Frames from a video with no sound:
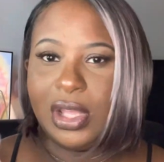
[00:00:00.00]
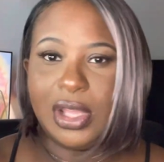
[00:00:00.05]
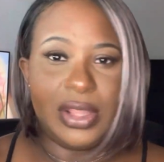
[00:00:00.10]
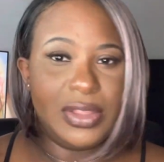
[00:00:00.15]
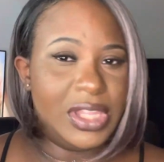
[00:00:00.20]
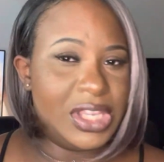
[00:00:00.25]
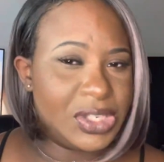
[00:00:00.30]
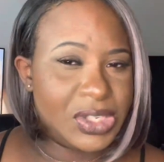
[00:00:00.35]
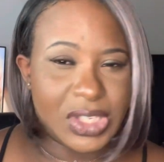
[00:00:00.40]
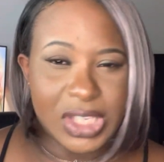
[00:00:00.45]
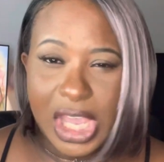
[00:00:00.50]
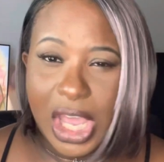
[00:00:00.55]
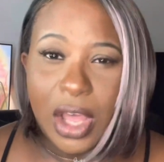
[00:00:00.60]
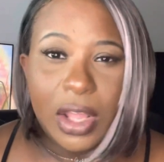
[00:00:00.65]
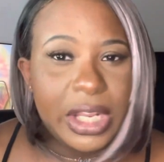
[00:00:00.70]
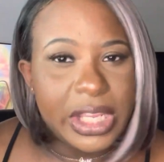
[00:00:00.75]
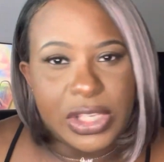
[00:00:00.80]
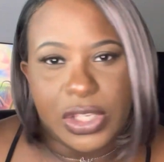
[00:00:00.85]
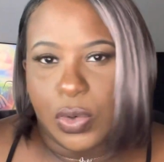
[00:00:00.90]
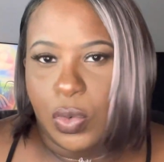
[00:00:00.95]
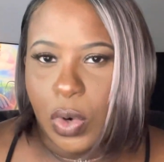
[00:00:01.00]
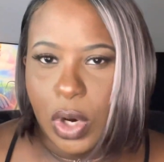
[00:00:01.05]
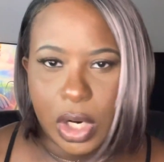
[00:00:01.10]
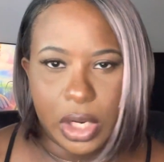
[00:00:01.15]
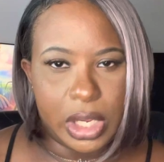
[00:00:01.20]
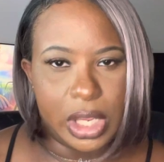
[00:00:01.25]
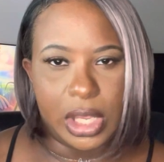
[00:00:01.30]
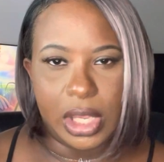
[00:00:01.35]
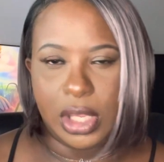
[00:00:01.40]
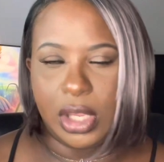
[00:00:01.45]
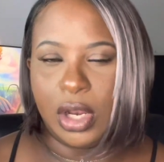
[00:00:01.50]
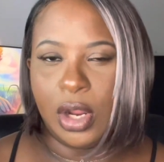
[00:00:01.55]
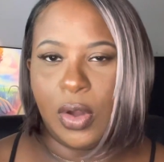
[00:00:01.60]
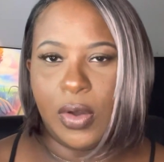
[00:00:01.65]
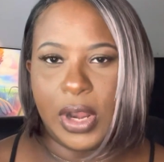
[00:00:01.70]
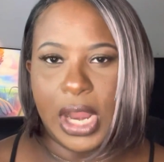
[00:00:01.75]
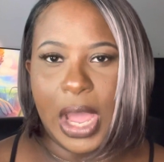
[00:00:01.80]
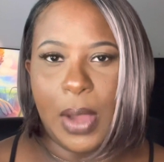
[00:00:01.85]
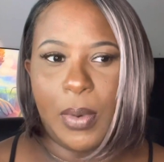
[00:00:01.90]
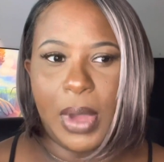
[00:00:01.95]
this scale isn't working,
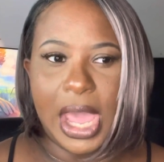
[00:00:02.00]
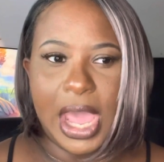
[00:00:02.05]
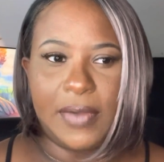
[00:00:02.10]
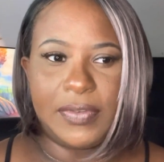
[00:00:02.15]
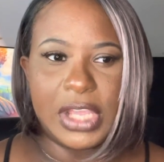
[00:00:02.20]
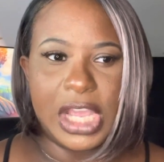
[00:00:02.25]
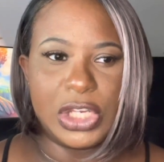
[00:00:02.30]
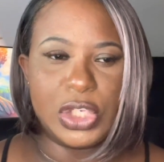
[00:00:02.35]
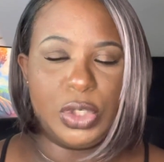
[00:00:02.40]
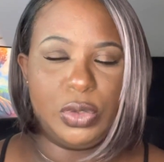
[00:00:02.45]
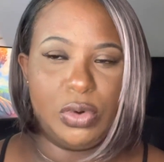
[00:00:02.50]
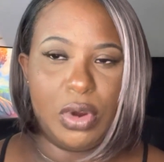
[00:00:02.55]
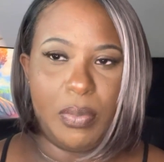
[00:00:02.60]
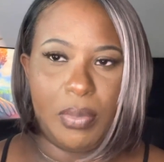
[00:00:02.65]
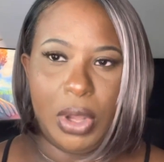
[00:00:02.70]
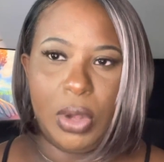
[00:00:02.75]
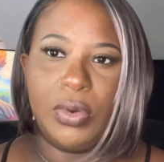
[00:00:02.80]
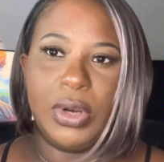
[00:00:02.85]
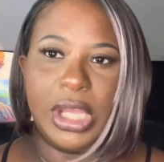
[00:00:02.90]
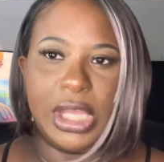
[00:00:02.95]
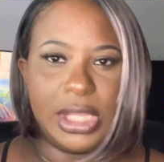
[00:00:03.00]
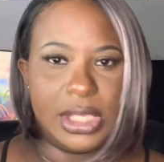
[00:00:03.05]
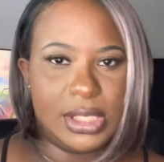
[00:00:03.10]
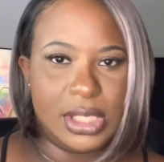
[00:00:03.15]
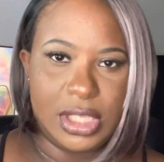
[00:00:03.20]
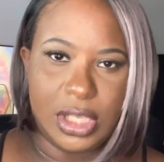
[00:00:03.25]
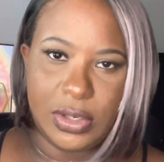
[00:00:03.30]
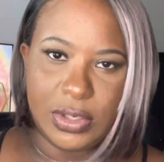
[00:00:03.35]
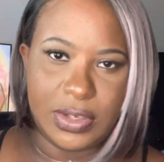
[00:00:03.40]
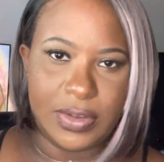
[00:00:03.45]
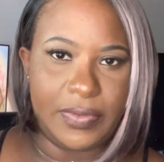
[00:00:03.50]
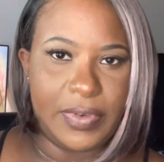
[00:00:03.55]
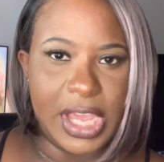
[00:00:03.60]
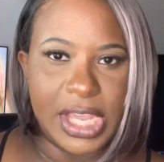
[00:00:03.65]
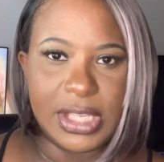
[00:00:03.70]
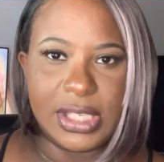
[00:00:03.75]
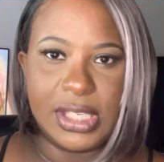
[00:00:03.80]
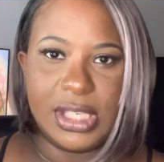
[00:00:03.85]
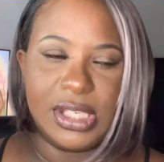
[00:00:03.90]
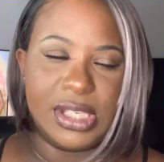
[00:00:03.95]
and I would have to actually remote into those
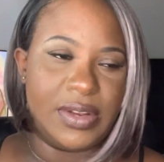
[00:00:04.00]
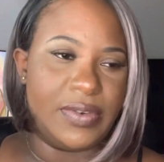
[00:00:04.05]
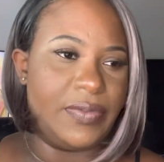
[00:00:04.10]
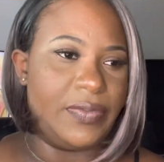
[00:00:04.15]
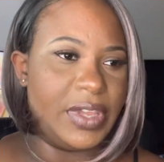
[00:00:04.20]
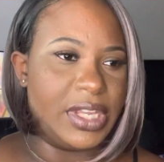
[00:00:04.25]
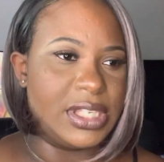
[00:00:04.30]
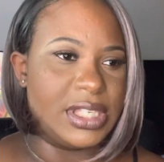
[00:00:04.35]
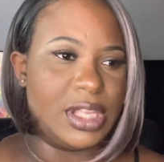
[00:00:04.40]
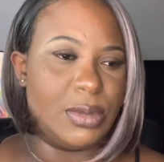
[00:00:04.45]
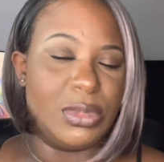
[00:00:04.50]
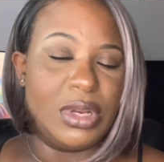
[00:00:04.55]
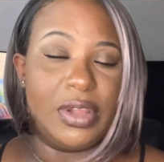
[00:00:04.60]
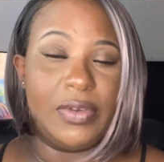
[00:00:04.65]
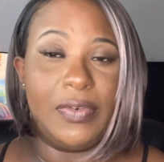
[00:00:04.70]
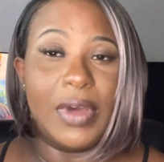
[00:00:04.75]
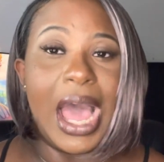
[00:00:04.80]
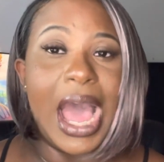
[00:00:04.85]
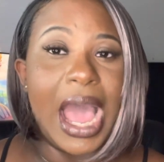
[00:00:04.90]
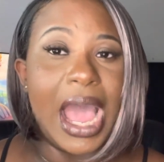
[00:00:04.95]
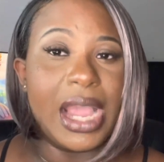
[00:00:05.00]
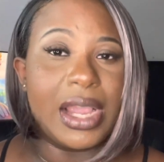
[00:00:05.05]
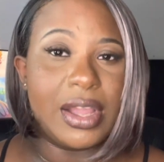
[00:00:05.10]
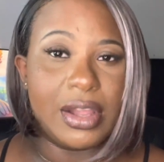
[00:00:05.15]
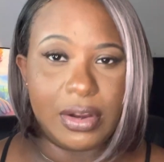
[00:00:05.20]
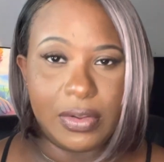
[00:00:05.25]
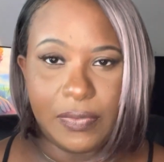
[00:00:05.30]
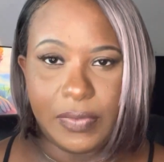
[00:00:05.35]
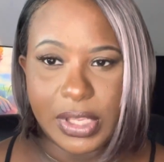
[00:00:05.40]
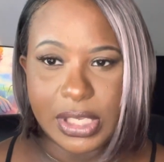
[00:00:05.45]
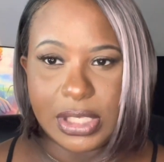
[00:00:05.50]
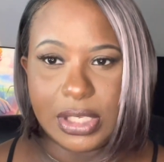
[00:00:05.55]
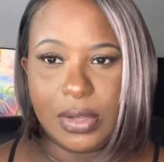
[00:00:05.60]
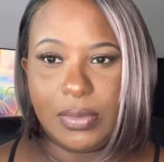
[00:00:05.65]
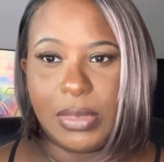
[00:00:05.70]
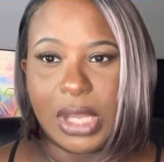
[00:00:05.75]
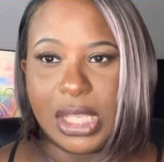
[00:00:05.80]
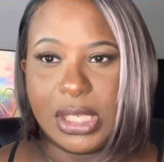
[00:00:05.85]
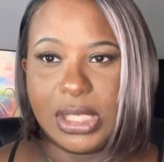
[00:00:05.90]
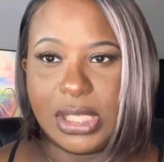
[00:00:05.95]
devices and fix them. And if I couldn't fix
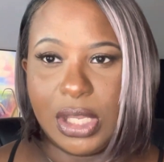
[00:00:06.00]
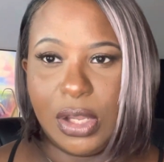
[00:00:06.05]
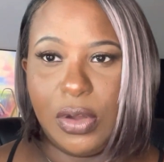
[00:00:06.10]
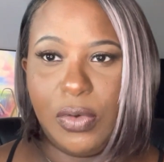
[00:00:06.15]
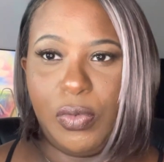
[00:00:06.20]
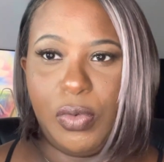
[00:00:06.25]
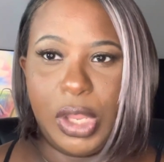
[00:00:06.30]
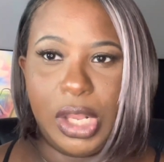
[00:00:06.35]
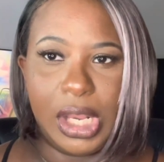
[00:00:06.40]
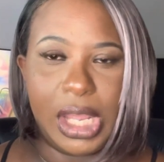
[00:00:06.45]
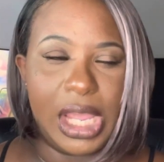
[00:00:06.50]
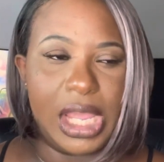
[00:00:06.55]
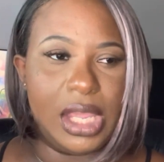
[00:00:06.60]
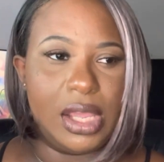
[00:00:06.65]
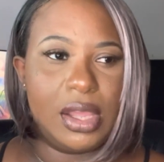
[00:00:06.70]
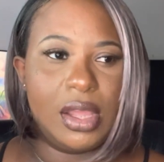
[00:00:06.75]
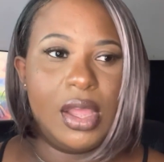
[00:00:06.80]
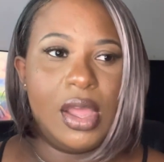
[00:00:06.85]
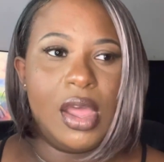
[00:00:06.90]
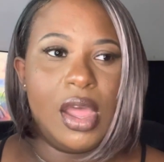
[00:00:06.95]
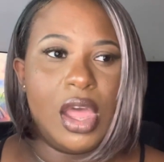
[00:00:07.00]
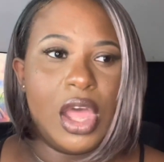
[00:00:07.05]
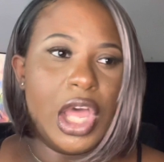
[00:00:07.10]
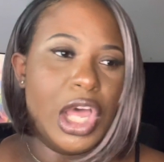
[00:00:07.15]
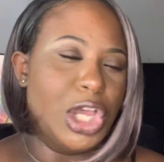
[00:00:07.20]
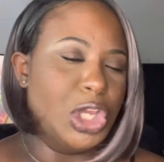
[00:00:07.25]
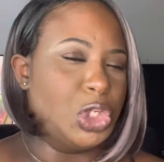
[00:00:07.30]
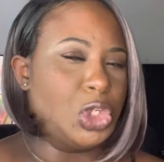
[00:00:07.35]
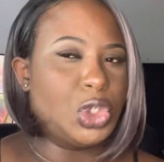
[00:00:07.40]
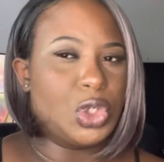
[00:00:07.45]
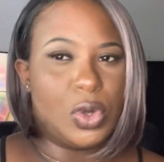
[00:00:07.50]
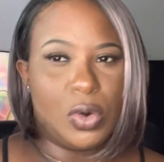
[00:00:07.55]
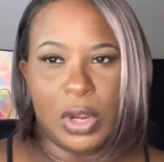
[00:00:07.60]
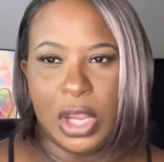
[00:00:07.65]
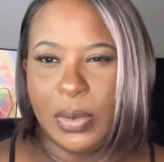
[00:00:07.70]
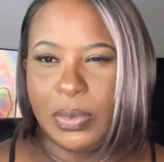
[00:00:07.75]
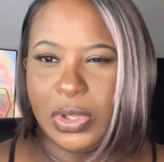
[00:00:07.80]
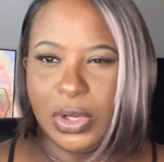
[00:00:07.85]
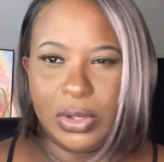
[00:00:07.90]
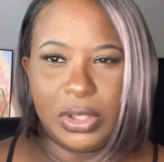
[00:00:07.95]
them myself with like a
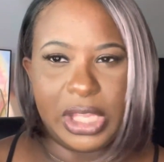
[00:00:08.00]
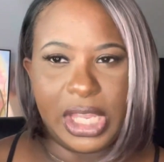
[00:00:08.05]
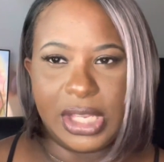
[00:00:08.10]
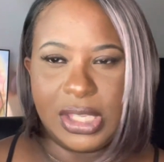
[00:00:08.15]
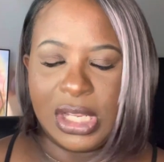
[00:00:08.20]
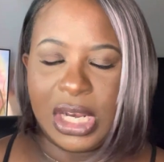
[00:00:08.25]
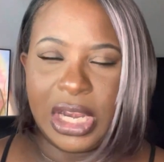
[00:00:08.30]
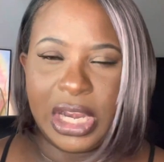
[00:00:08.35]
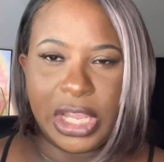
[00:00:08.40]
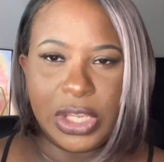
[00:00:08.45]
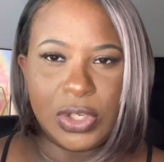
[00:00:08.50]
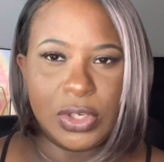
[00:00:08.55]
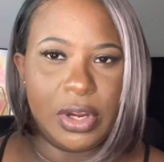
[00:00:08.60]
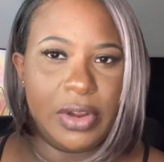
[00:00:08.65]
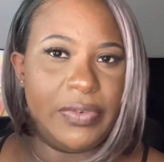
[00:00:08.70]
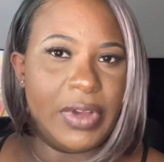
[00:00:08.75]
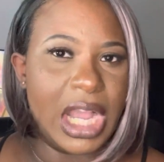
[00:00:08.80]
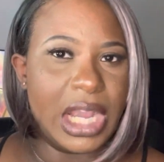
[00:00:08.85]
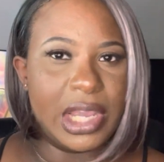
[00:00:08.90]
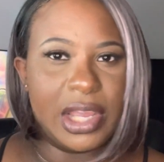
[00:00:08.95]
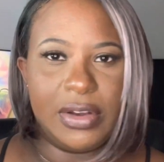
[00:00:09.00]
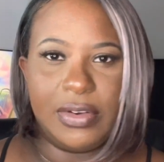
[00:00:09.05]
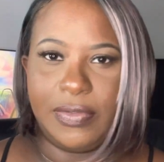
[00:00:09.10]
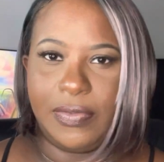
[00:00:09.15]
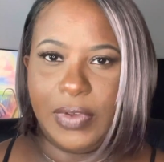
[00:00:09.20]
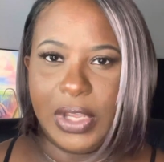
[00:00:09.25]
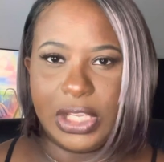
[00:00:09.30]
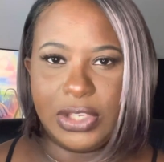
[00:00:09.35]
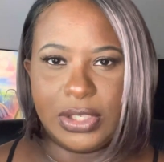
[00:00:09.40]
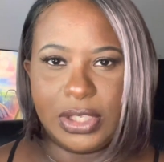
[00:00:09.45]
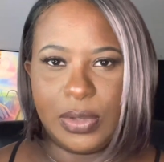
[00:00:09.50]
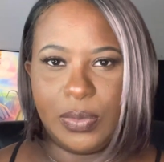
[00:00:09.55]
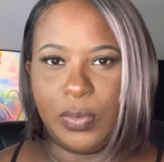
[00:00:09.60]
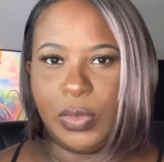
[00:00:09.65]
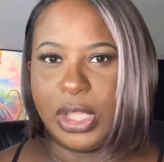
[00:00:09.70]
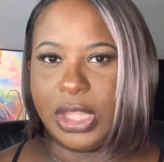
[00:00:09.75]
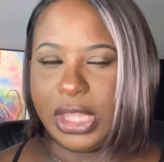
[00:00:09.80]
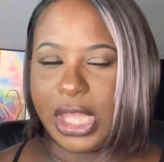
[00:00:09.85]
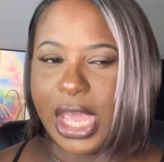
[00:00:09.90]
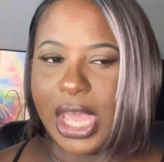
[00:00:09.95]
script or things of the nature, if I couldn't fix them
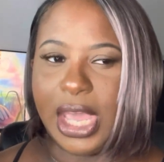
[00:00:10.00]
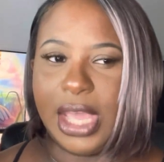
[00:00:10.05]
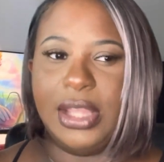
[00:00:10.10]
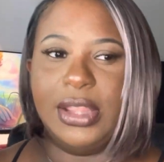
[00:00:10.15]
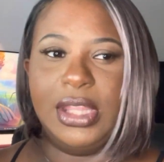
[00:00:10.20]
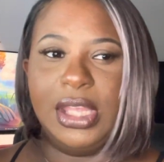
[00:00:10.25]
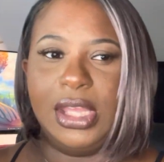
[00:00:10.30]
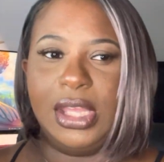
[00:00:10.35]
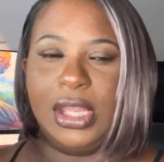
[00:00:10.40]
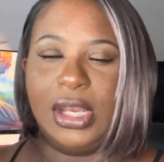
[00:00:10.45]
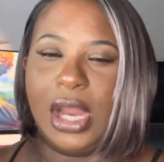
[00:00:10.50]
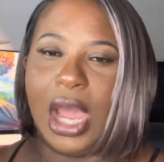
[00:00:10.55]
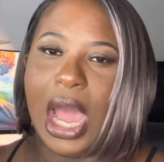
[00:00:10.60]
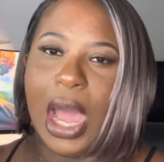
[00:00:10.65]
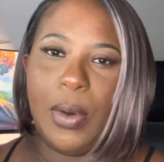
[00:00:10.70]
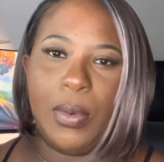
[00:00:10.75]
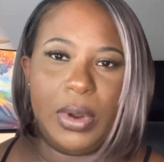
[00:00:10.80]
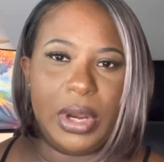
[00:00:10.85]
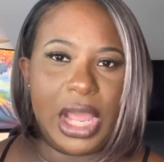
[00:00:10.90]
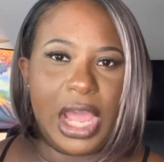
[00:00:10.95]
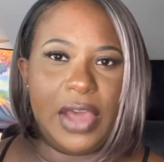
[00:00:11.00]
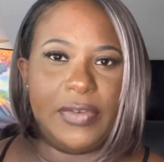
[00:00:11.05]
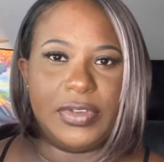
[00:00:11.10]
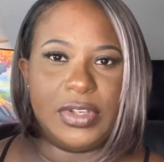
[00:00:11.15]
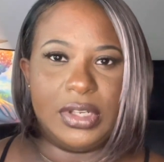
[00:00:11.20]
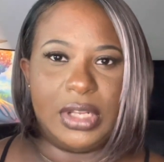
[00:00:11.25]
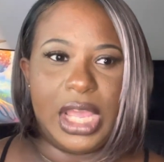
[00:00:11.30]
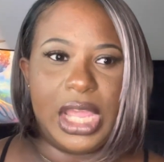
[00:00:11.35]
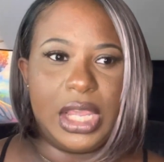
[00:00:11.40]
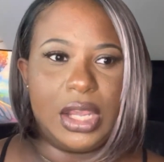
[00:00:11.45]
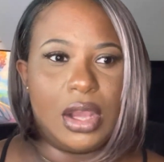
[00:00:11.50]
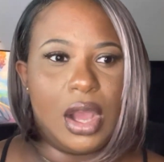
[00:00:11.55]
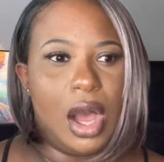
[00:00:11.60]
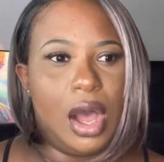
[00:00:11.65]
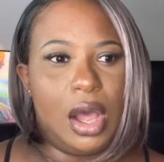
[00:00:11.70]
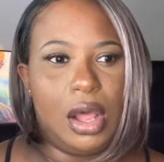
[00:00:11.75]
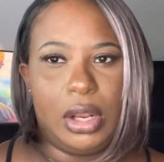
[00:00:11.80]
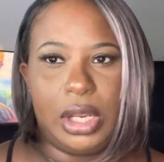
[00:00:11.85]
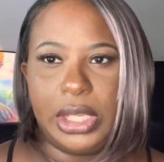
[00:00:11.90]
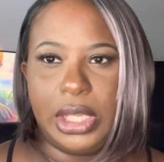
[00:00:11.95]
with that, then I would have to like
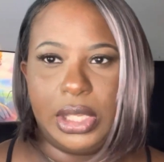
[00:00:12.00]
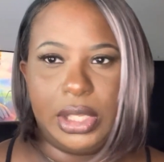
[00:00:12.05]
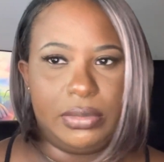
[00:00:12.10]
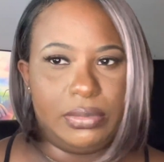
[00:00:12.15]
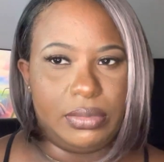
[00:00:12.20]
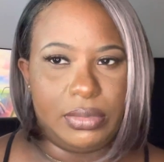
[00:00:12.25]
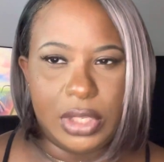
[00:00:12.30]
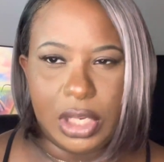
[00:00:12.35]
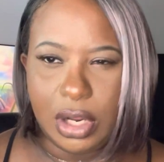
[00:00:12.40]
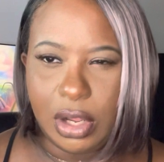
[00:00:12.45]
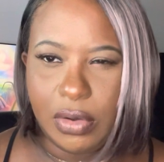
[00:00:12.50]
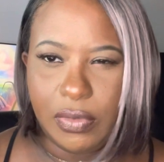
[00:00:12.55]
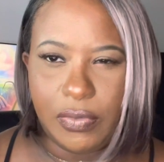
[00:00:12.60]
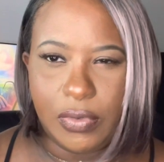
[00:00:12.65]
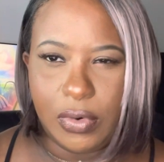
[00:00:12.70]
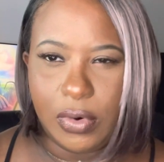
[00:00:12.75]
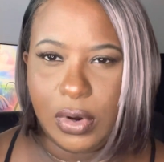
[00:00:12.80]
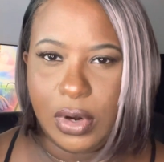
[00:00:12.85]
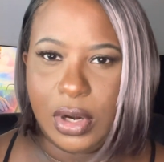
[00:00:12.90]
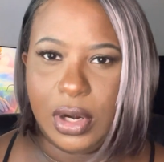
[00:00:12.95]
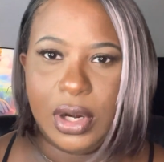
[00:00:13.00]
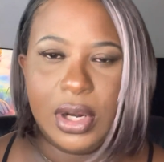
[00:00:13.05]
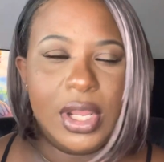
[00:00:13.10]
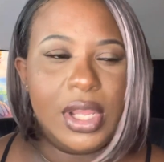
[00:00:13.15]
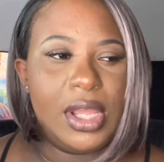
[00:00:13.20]
call in, for